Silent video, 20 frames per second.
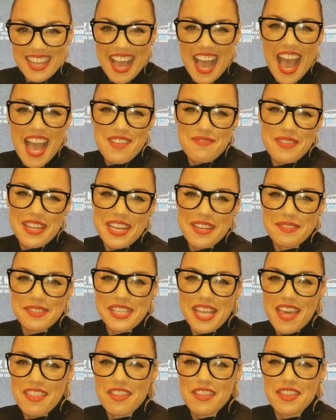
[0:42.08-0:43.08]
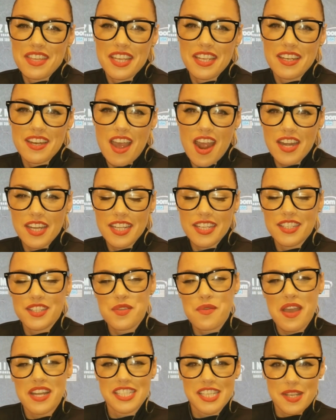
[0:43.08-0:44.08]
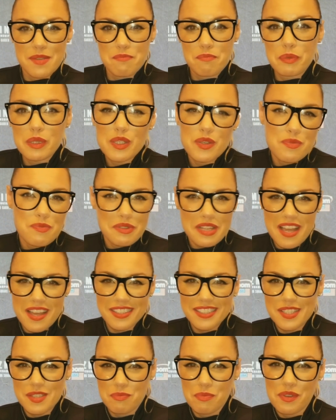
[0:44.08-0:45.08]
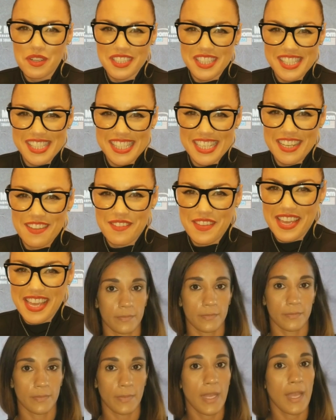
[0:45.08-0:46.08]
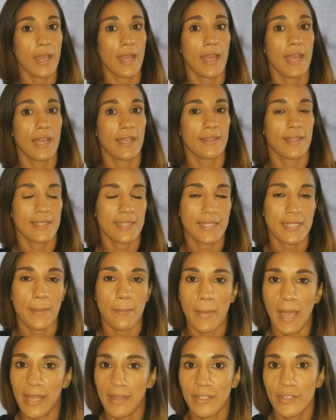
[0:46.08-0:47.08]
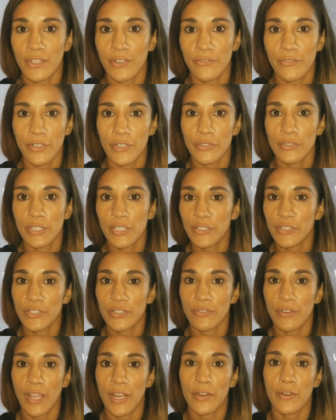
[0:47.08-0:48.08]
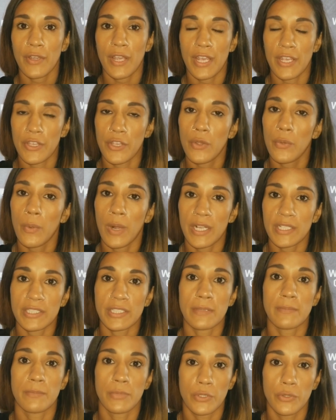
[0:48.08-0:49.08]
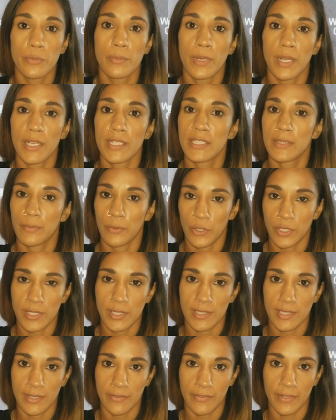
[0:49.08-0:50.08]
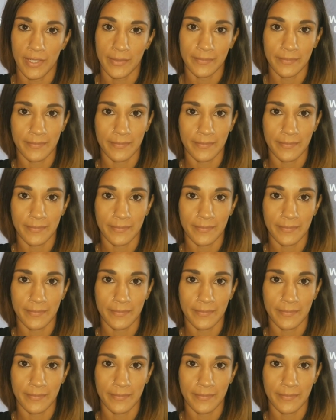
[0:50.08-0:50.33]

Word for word: Hi, my name is Heather Heat Hardy, and you're watching Blue Blood Sports TV. This is Amanda the real deal, Serrano, and you're watching Blue Blood Sports TV.